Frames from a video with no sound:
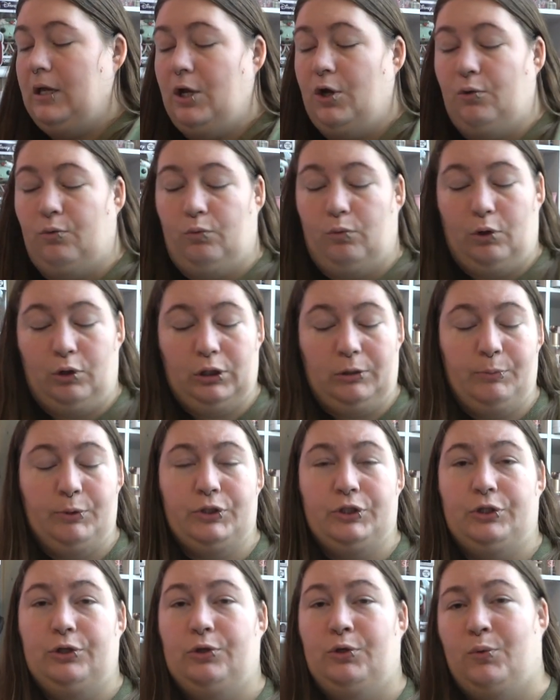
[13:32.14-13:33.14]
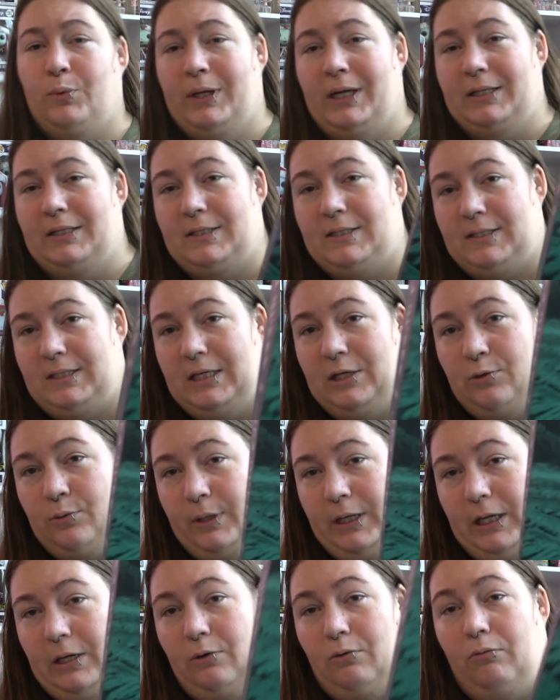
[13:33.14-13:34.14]
Roll number 2, we got The Sea
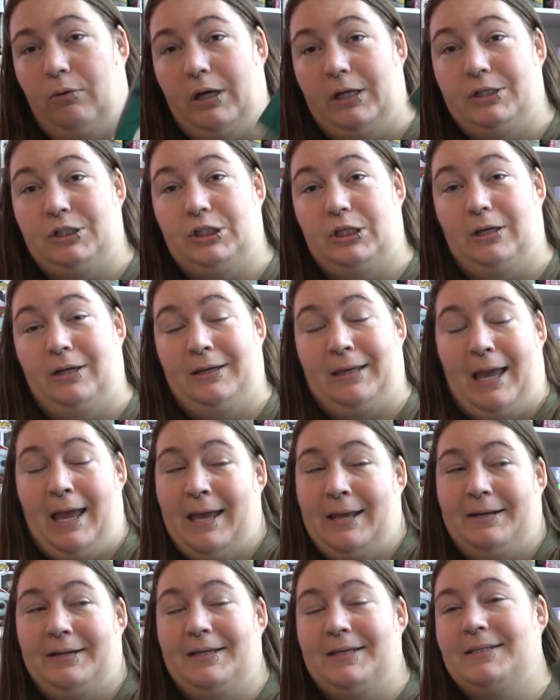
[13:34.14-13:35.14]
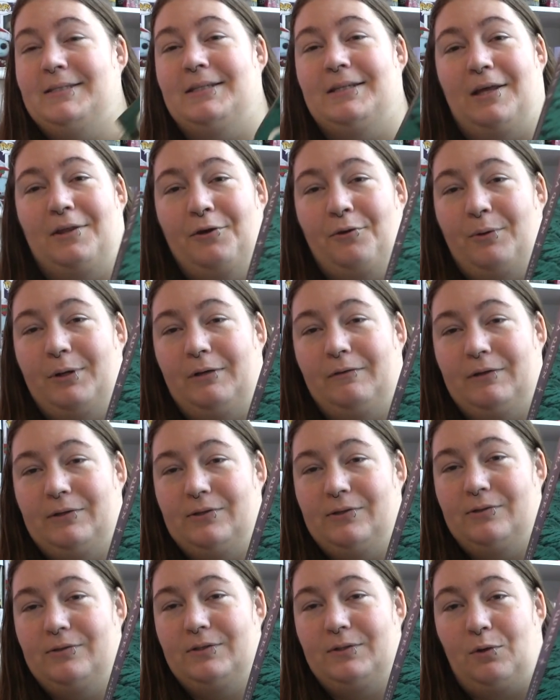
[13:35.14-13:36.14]
Queen, which again is another one of
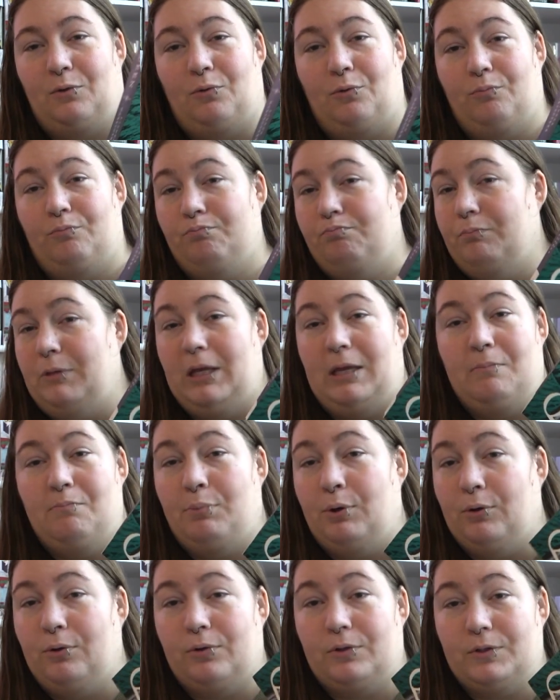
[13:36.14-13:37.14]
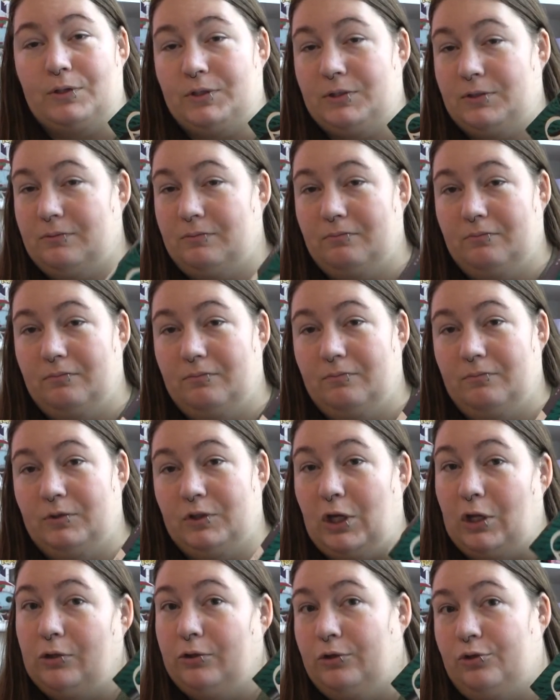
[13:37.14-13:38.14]
those impulse
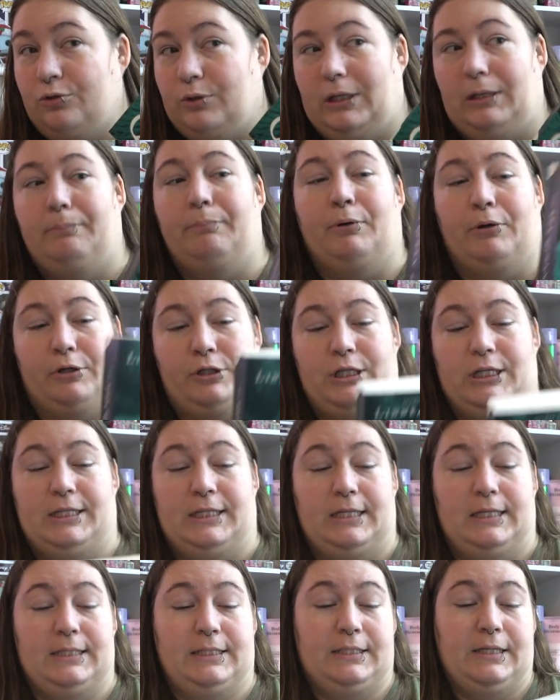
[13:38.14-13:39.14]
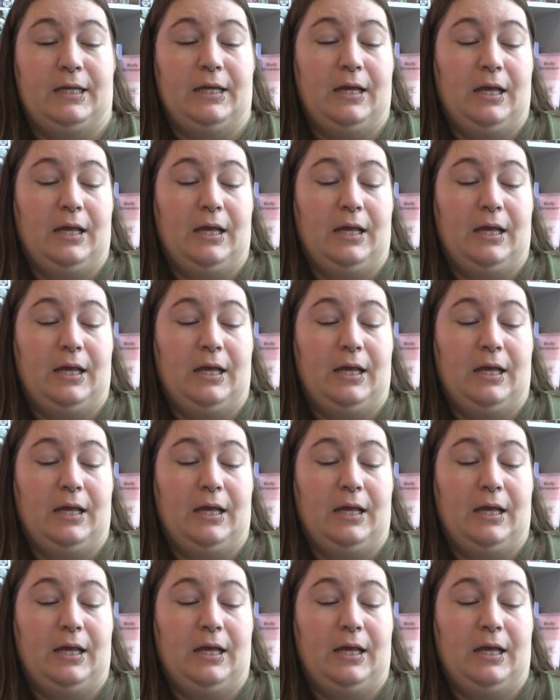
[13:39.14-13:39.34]
Dollar Tree purchases.